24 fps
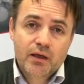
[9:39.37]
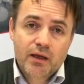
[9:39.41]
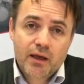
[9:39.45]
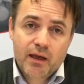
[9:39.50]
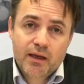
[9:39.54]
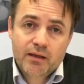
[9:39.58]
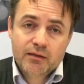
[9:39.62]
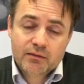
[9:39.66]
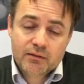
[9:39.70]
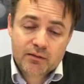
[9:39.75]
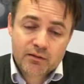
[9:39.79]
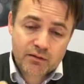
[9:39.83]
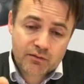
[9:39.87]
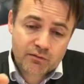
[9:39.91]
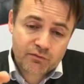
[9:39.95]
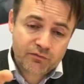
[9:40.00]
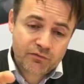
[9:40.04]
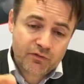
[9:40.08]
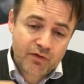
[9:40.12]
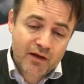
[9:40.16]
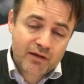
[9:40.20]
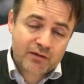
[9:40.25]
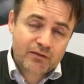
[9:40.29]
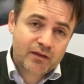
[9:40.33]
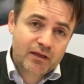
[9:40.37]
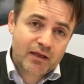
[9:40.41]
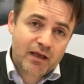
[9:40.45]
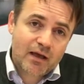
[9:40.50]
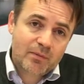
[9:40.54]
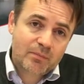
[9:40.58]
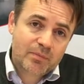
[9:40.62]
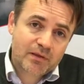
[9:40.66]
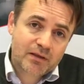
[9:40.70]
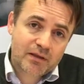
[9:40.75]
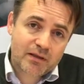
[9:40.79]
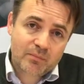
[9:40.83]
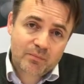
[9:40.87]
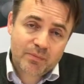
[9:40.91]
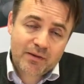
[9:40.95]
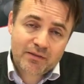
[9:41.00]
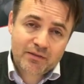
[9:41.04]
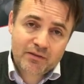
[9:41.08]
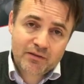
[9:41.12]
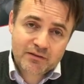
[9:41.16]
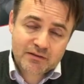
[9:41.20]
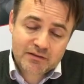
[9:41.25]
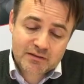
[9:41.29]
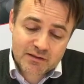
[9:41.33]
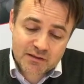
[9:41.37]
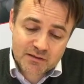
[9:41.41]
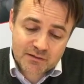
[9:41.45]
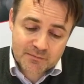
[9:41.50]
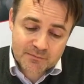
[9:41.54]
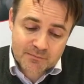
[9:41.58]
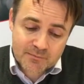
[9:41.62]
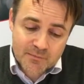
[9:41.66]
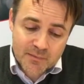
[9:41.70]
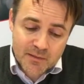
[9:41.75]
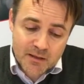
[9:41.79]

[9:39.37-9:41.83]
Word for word: and find the apical patency.